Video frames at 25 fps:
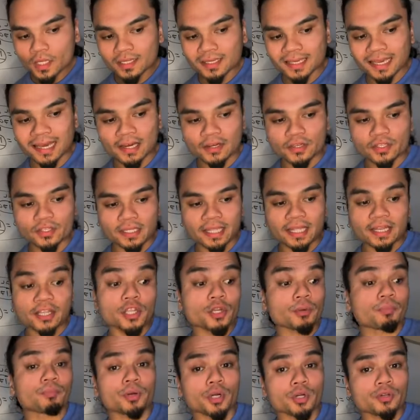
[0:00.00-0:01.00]
calculating
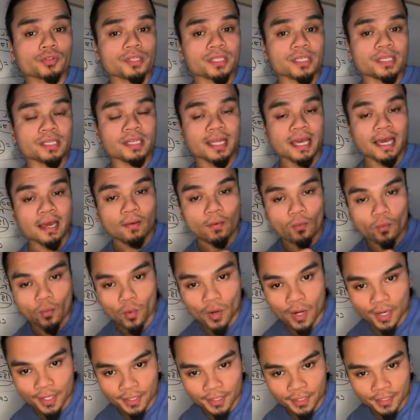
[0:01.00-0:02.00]
your protein at
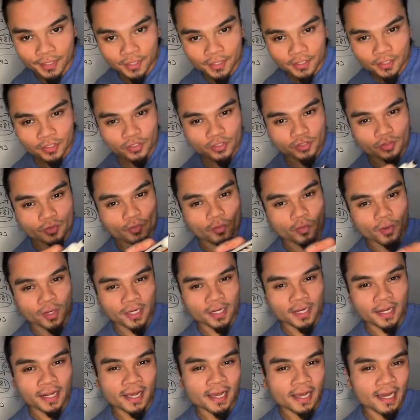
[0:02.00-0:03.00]
1 to
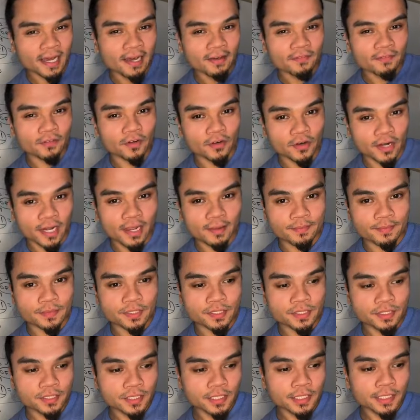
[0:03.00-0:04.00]
1.5
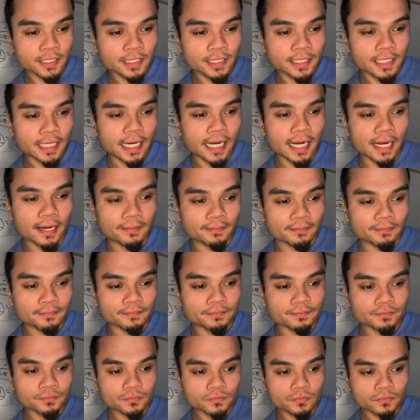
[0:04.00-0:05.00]
grams
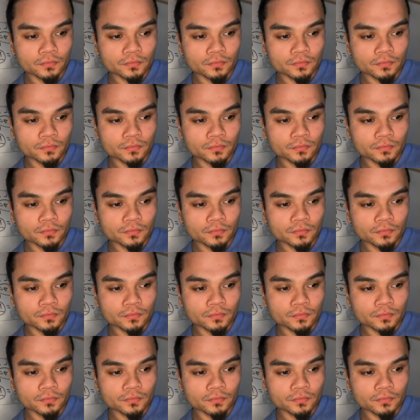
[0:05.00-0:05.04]
of